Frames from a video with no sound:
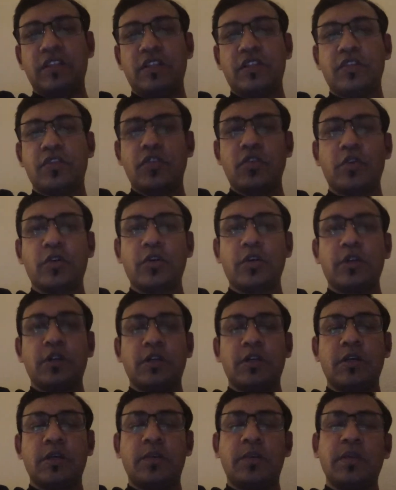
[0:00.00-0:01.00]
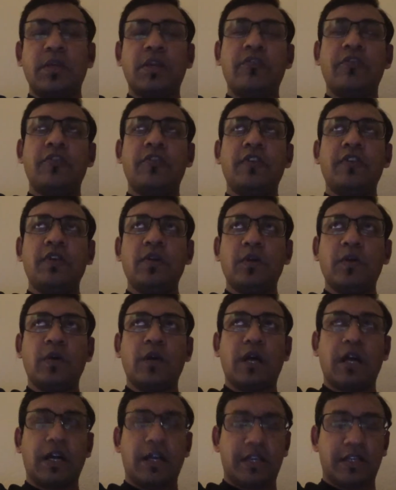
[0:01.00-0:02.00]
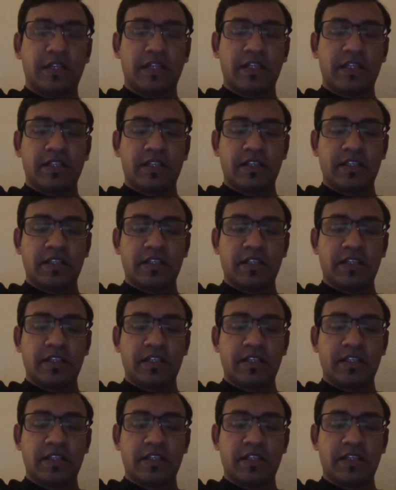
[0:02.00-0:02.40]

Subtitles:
So if you are